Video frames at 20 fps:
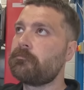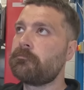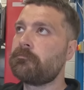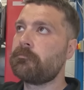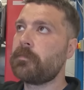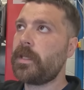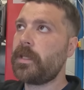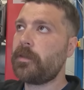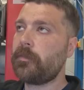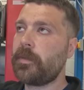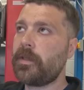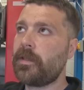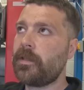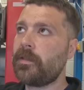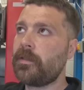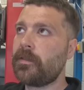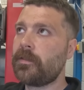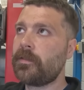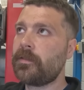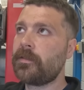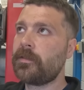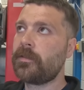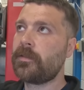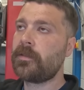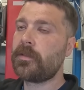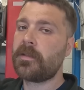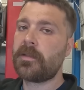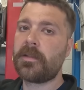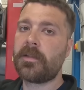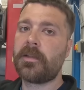Maybe,
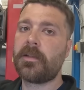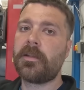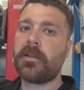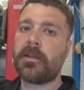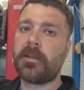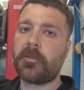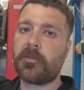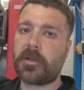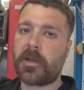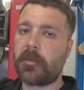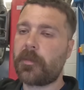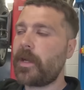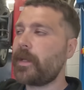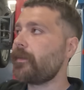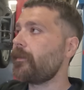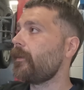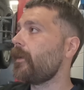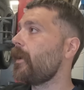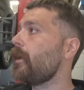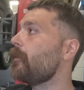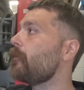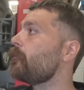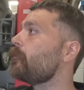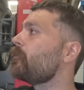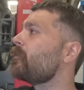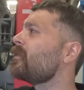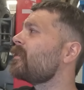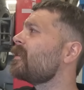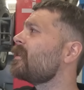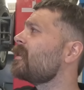come back to that.
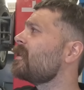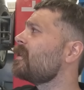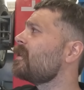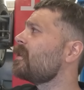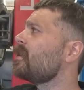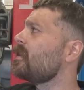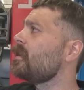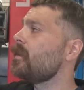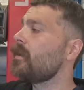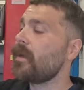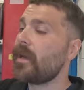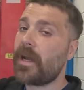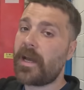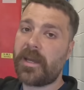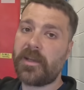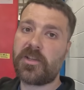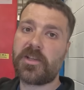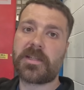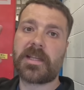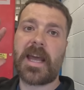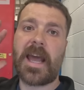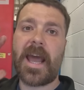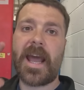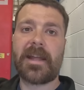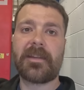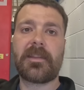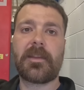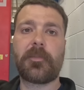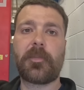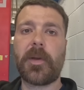I just
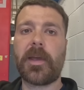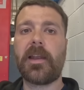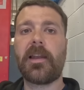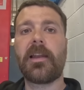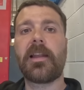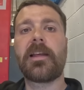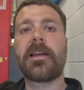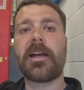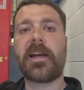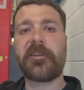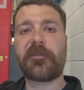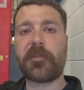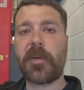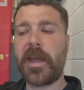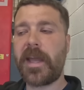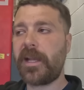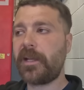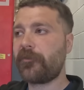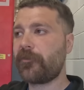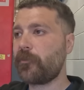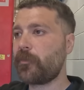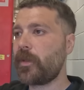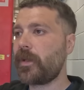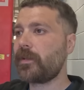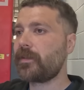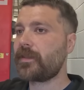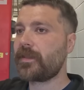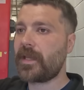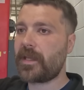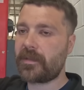had the bill, I've paid for
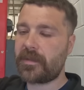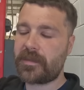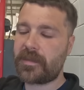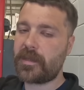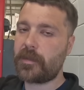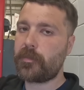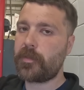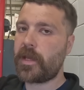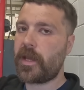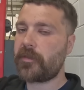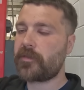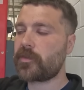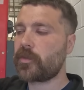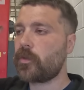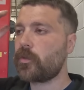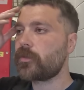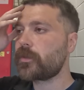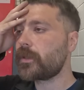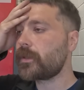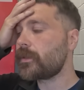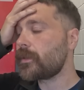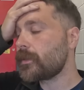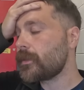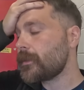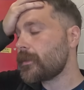bill to get the DPF sorted.